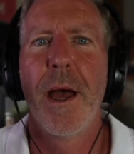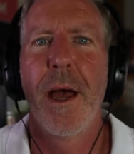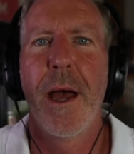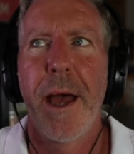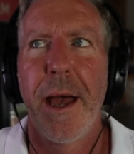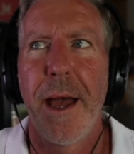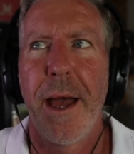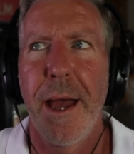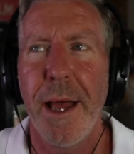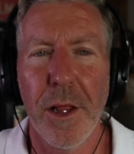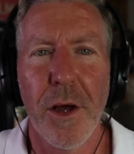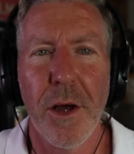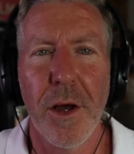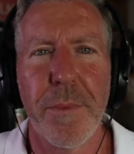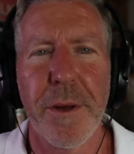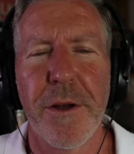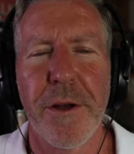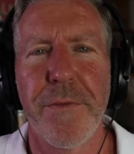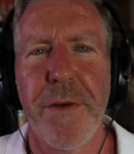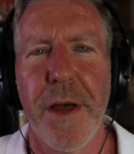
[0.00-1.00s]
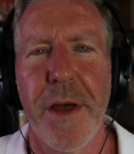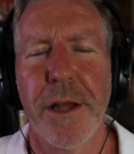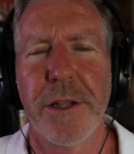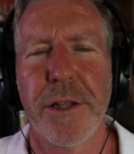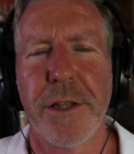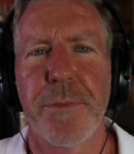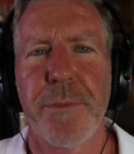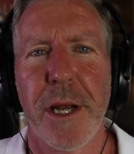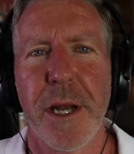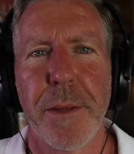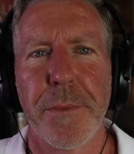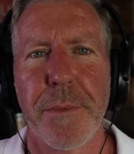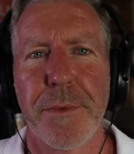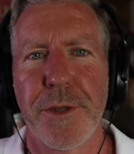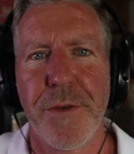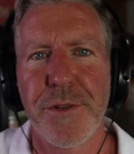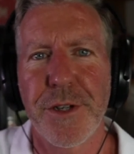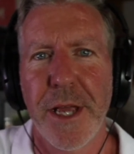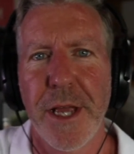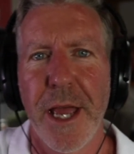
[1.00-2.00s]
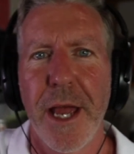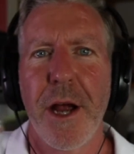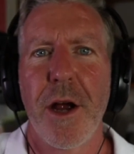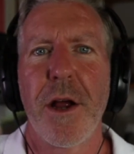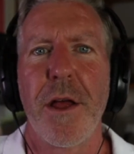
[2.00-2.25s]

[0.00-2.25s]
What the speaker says: Hello, beer fans. My name's Steve Jaguar.